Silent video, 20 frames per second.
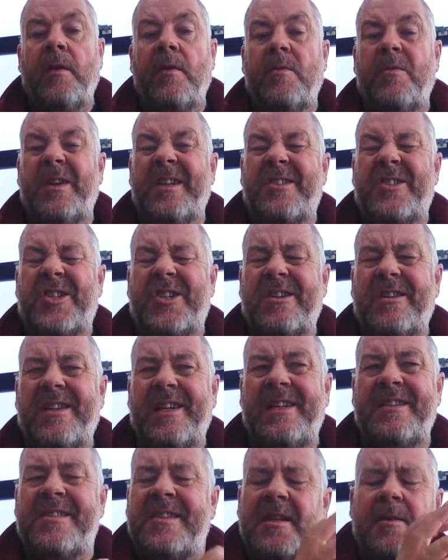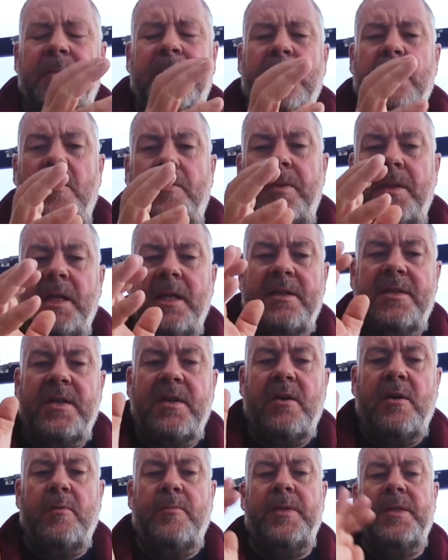which isn't a monopoly at
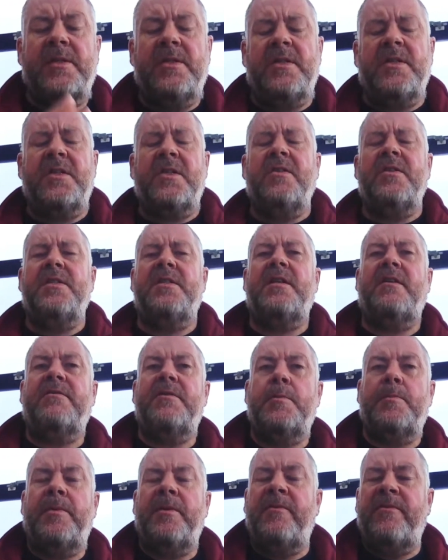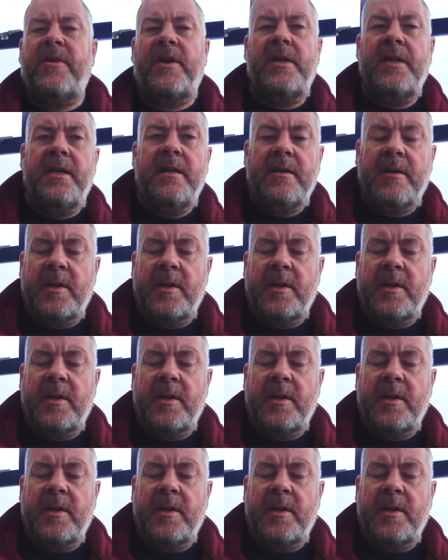all because it's going to have to